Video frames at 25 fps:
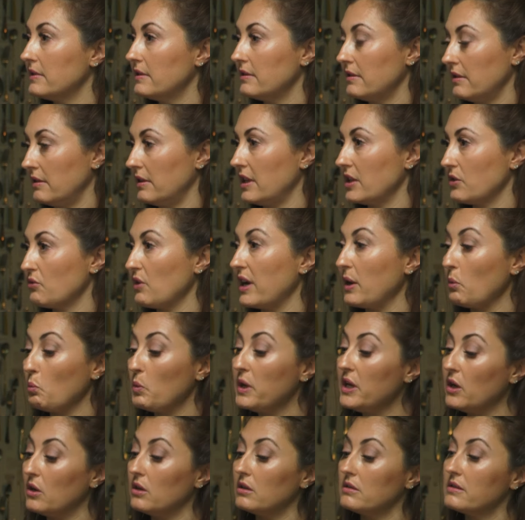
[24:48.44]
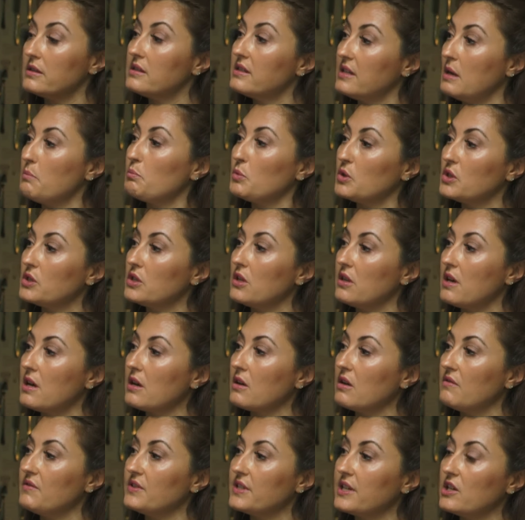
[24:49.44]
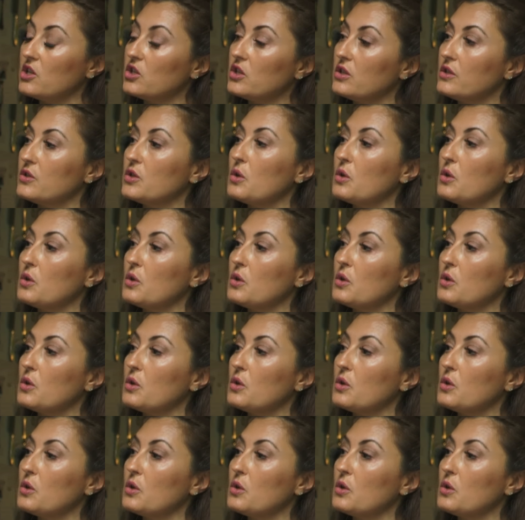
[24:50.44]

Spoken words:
That's right, and we are separate to that conversation.